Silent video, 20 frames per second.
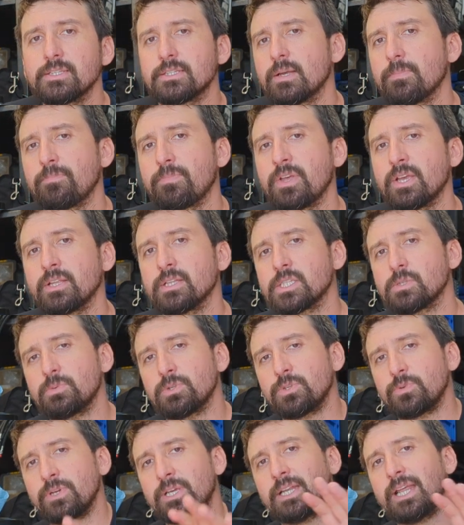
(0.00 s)
something that's
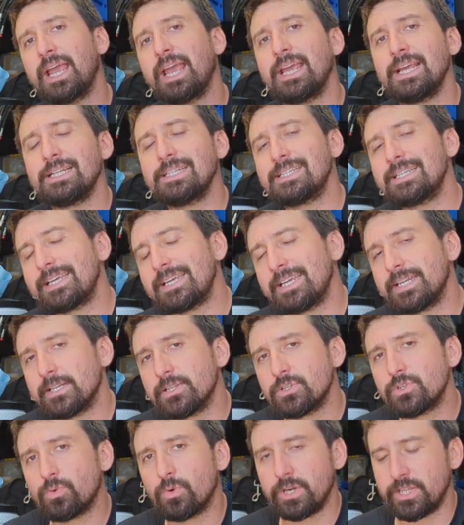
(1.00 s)
between 18
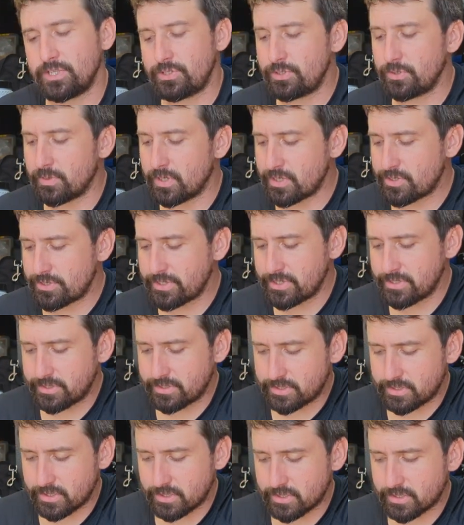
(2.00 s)
and 22
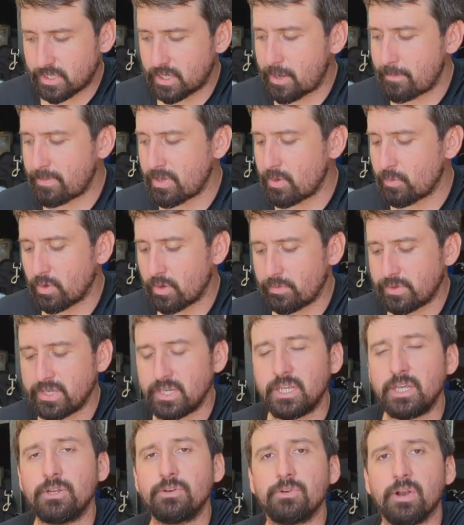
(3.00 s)
inches is going to be what we
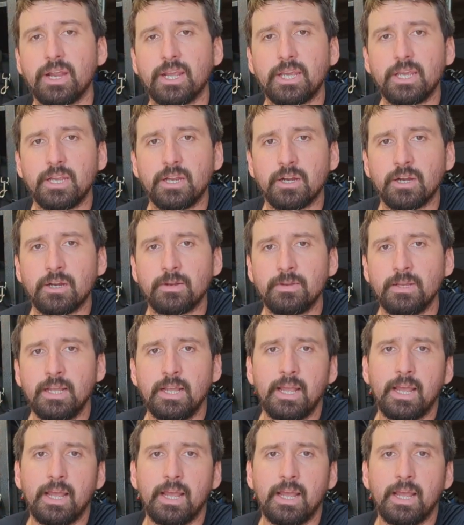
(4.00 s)
need right here.